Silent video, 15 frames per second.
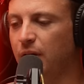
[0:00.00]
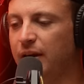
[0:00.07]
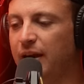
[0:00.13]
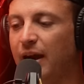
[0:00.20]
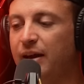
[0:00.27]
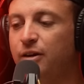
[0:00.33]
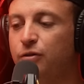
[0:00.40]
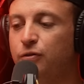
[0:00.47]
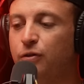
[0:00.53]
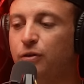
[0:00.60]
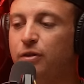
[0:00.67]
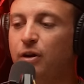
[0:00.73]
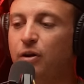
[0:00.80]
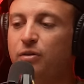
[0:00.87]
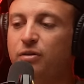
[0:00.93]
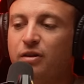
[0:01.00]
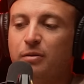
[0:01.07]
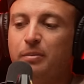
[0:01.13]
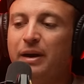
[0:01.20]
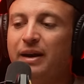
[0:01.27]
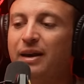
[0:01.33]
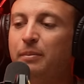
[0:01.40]
Again, it's for those that are
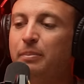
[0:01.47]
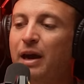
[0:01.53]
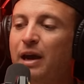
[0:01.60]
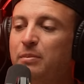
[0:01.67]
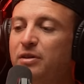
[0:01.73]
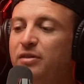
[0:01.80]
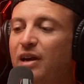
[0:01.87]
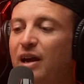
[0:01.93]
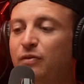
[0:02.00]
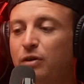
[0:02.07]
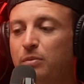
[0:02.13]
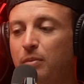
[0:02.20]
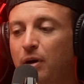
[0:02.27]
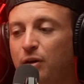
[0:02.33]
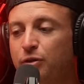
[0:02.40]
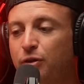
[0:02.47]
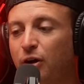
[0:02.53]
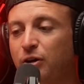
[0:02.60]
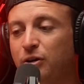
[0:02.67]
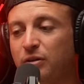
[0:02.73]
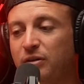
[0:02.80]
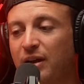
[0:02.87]
making payments every month
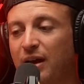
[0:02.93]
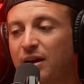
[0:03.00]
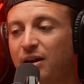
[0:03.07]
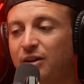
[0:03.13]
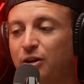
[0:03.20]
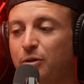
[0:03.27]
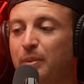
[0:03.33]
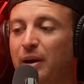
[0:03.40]
on your debt and your